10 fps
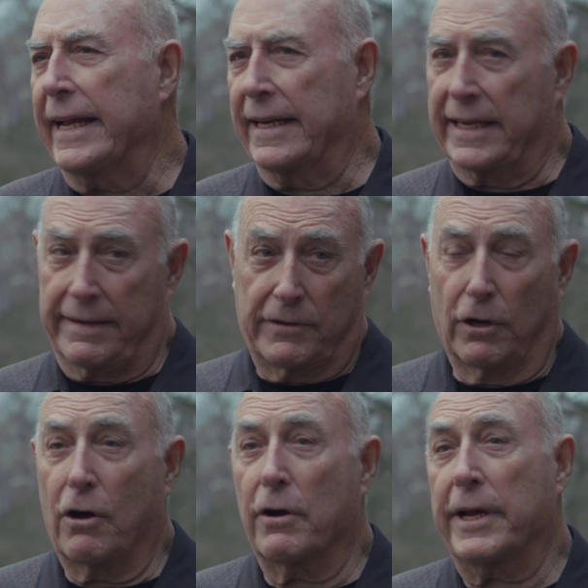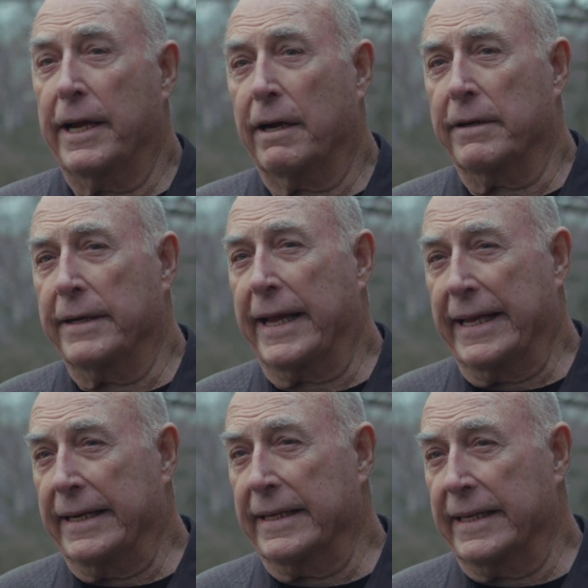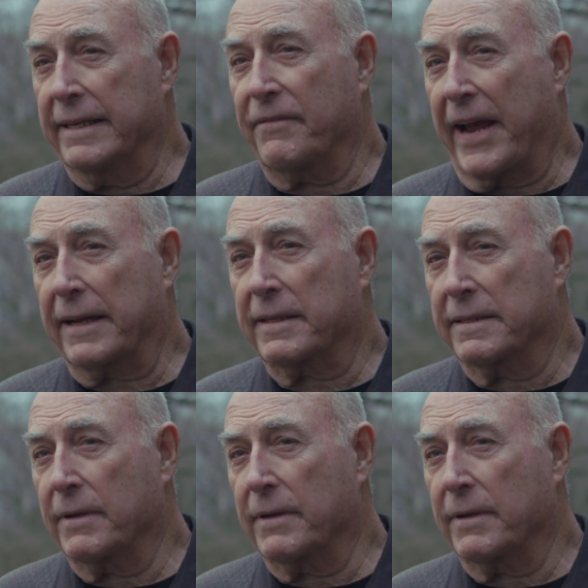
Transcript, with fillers: He lived along here, and, and uh, in fact,